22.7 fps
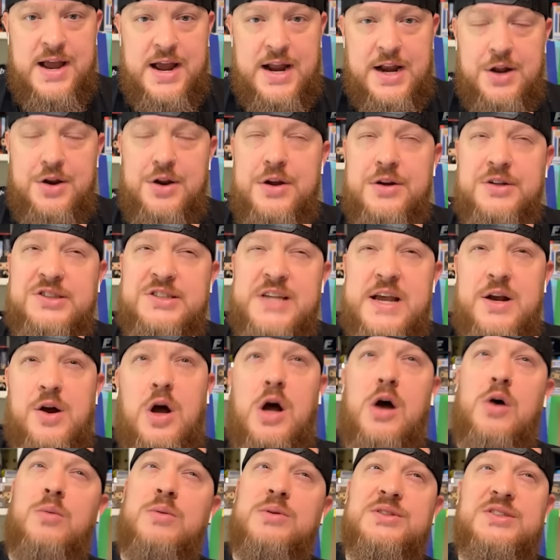And I know you're saying,
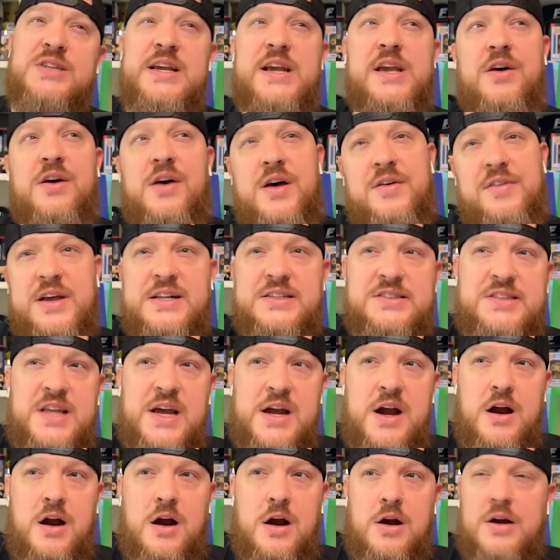oh, well, Ezekiel Elliott's
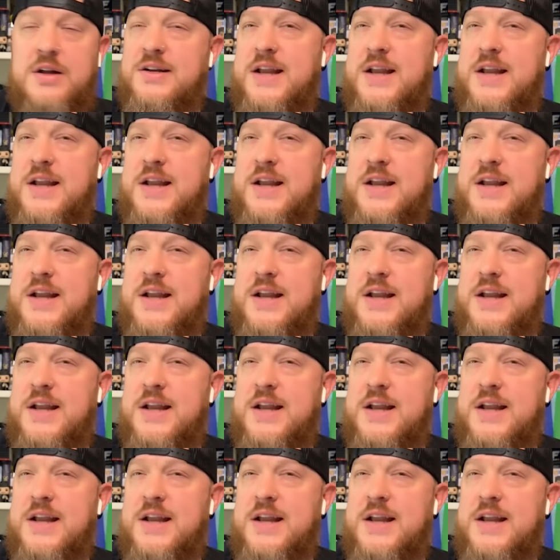there,